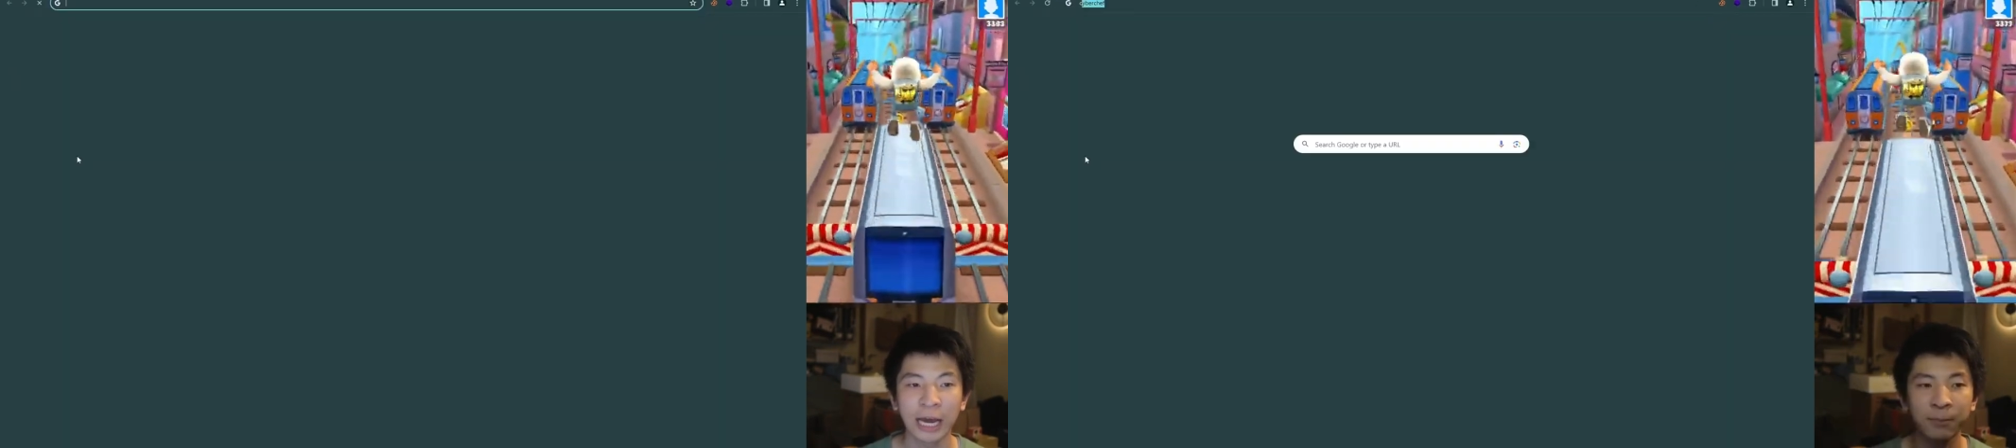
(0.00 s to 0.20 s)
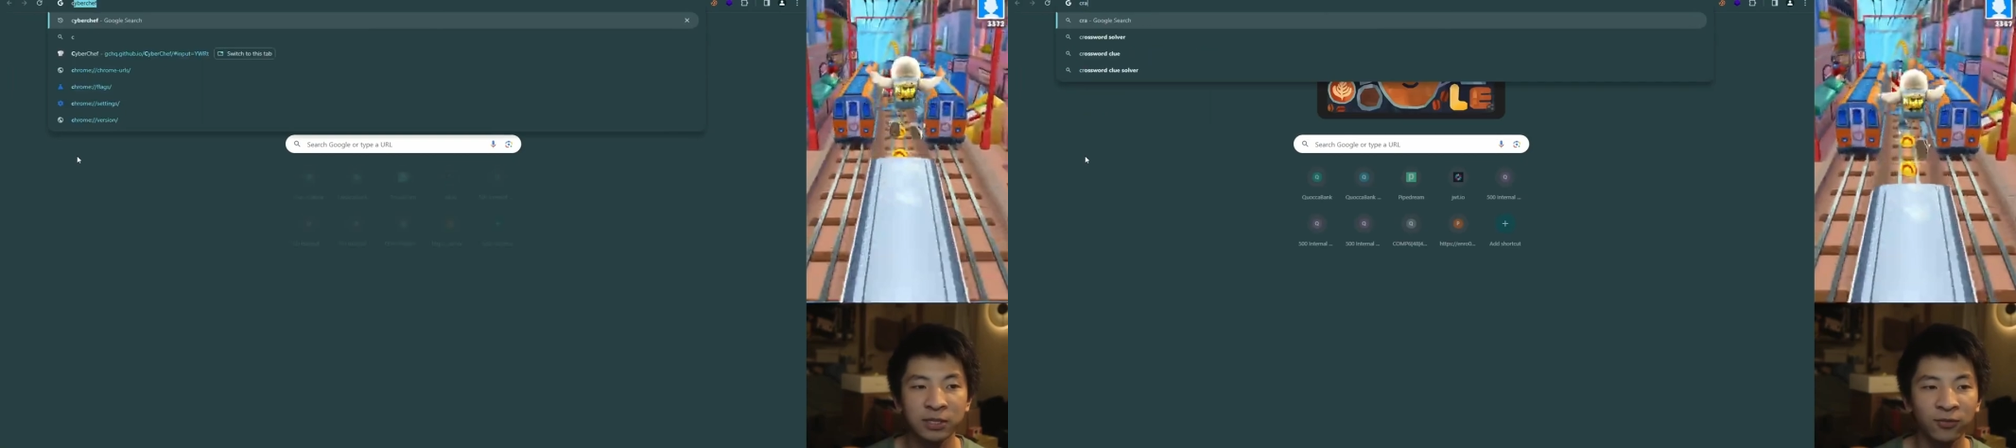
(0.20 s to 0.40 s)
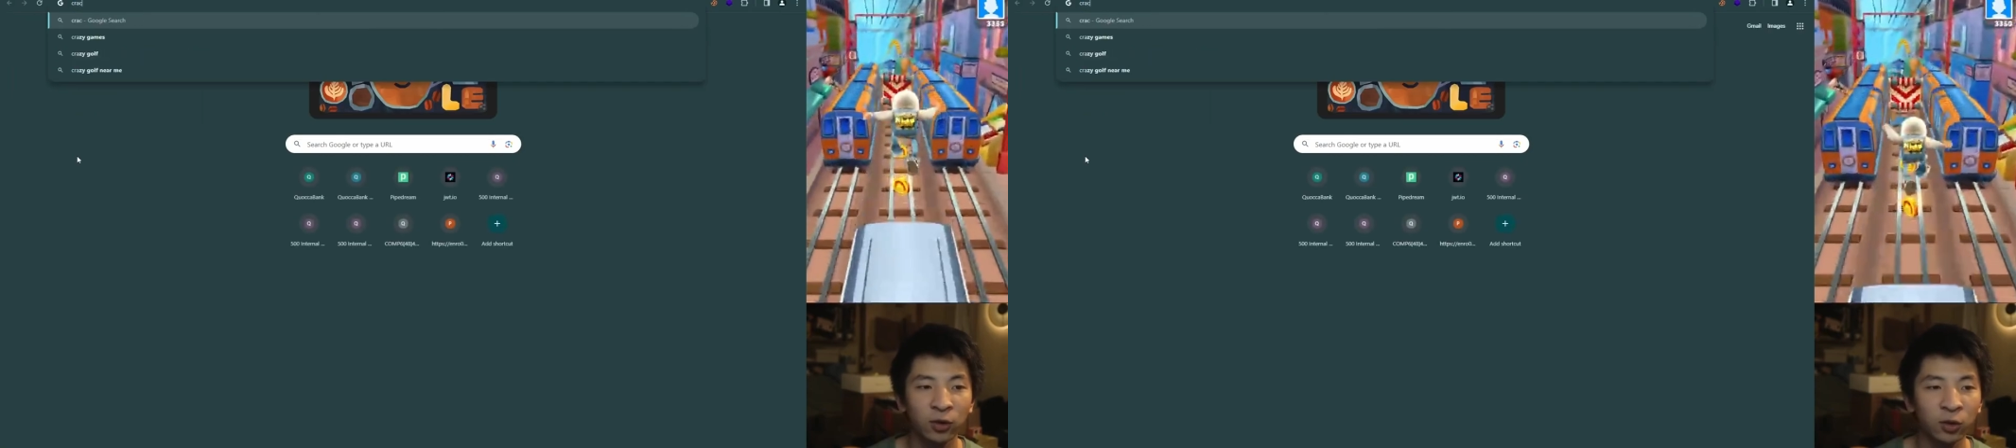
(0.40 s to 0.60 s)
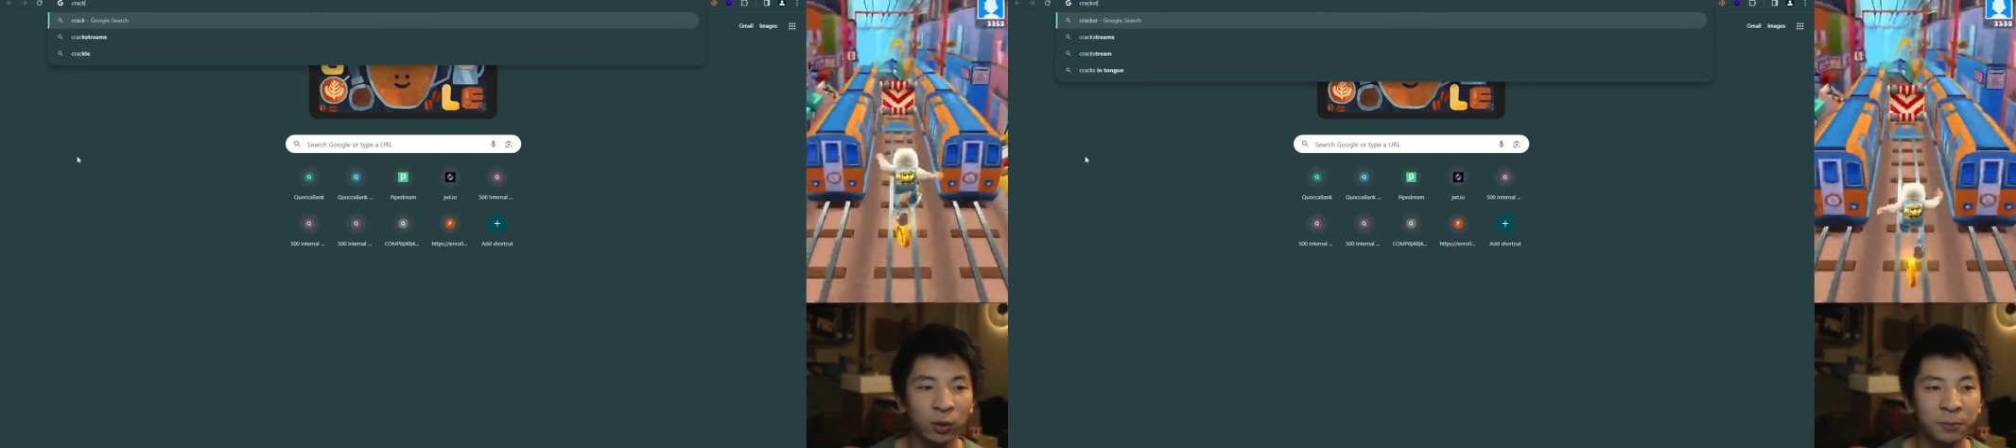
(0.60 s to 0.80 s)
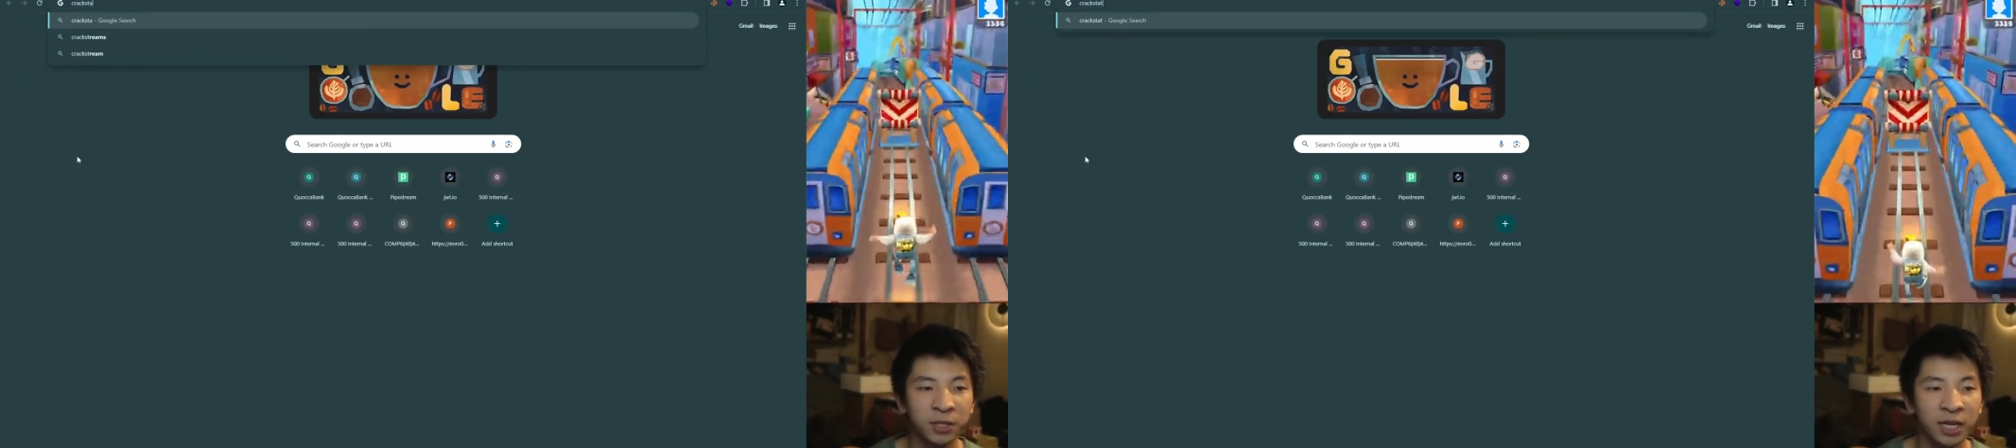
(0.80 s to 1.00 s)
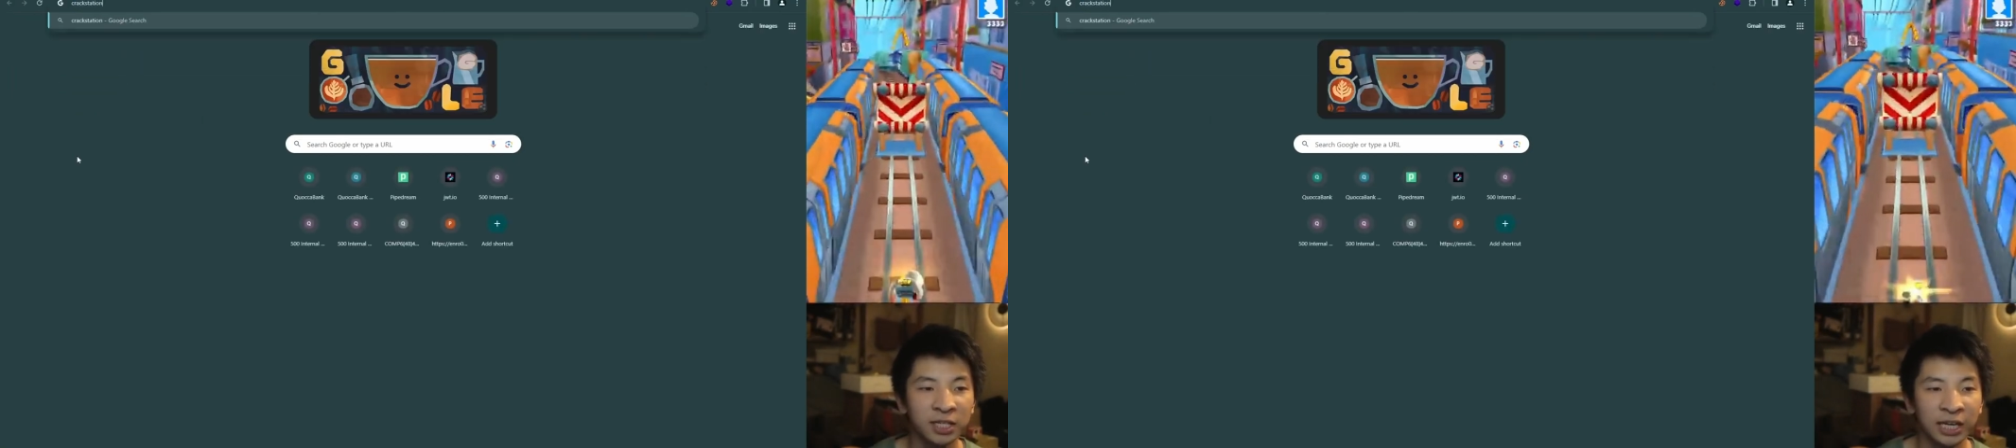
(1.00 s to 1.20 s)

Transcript: There's a few other websites